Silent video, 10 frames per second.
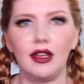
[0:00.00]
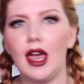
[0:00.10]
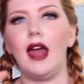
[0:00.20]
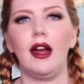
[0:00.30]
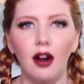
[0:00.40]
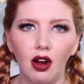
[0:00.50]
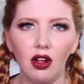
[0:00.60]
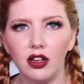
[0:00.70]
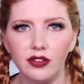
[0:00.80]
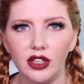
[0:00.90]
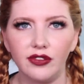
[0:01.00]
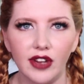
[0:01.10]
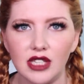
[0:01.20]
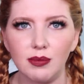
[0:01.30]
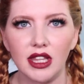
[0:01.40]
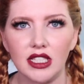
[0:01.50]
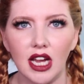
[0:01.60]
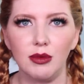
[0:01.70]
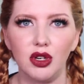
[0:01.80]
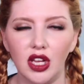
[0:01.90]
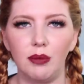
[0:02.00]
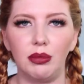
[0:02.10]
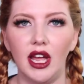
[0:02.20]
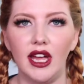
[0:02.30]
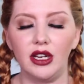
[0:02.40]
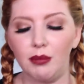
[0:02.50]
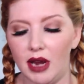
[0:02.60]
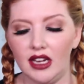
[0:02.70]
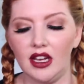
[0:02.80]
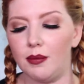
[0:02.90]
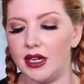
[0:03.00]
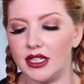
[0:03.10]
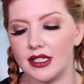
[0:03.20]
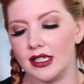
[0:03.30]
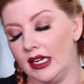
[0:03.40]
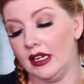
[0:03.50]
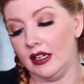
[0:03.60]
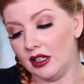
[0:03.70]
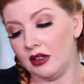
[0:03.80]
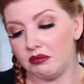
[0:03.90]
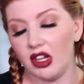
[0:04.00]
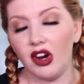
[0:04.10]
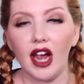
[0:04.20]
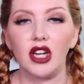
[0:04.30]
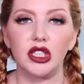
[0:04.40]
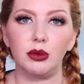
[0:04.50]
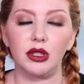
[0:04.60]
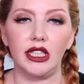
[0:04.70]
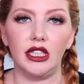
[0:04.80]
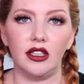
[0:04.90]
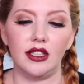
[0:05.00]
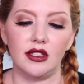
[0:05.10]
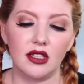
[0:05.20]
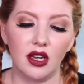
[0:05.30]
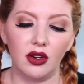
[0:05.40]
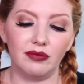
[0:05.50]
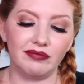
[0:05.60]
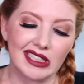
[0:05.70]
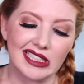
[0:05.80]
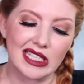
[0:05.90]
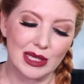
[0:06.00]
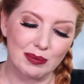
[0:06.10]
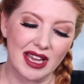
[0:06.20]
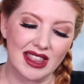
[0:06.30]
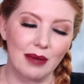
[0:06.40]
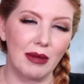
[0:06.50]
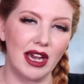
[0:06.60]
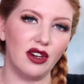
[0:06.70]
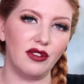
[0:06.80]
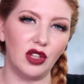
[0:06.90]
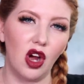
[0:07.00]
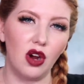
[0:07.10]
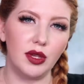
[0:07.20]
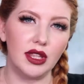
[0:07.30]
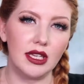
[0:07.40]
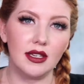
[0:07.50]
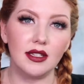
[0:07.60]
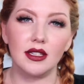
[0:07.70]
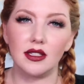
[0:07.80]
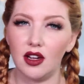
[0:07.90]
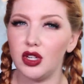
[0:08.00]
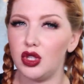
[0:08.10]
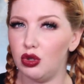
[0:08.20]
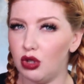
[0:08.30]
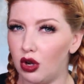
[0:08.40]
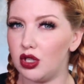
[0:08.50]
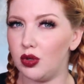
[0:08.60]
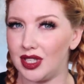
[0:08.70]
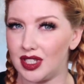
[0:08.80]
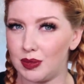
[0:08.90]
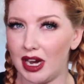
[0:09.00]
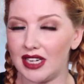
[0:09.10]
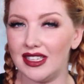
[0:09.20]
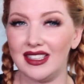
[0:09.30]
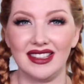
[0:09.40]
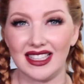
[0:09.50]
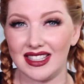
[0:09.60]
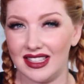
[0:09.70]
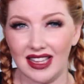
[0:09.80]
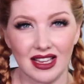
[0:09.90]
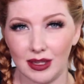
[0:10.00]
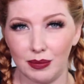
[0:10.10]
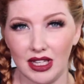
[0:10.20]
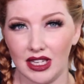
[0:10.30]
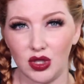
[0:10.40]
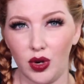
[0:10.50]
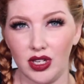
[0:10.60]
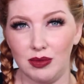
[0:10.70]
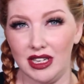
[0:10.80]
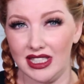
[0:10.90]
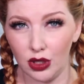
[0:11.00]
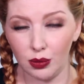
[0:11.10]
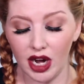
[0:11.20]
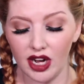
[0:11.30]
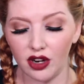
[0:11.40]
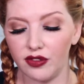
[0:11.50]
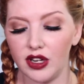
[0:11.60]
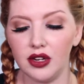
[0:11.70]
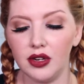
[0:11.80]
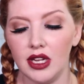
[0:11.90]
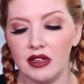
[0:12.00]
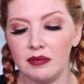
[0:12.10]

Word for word: cat hair all over your face by the time you're done applying your makeup. It's they're actually really good. So despite that minor flaw with these, as long as you know to expect it and that's not something that's going to be a deal breaker for you,